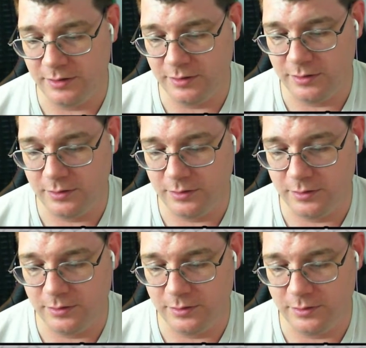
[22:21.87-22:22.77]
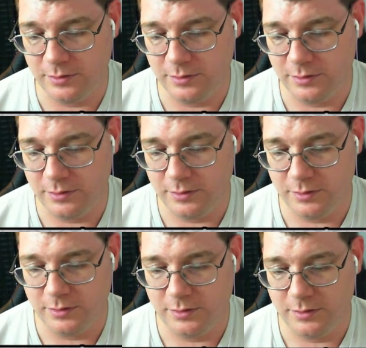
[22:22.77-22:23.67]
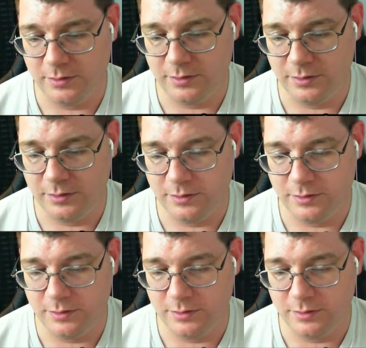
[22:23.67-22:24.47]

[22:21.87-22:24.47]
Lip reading: (no one is talking)